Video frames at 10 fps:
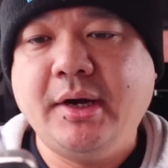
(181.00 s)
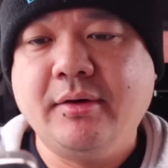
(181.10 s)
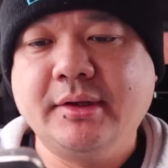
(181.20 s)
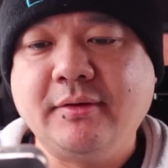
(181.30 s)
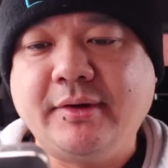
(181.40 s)

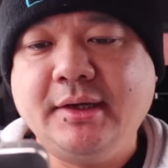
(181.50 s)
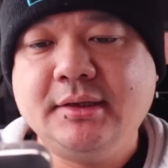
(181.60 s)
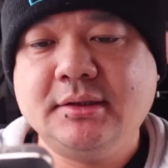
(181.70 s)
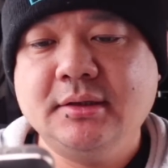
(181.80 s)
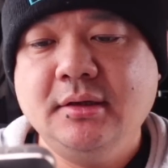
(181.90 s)
pair a
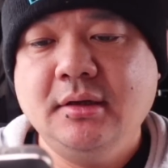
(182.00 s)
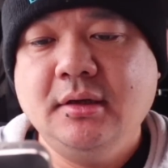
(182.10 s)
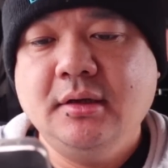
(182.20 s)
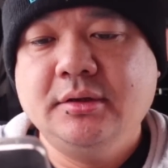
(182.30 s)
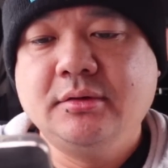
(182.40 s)
device
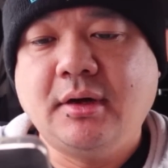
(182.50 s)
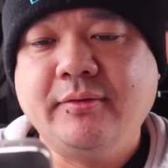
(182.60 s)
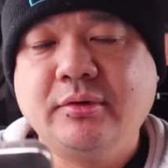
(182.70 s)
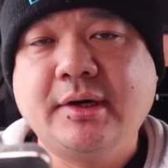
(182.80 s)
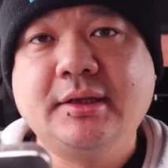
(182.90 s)
so
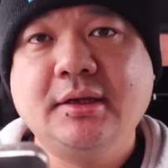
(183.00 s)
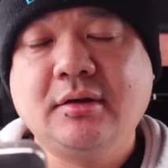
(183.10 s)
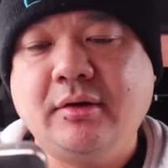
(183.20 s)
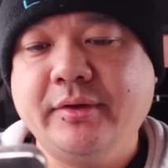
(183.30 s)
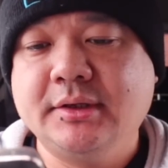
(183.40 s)
I've already
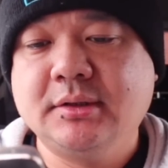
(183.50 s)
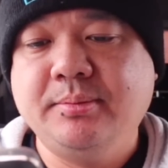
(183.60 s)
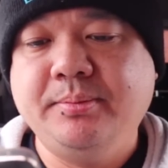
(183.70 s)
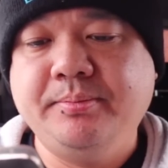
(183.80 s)
got this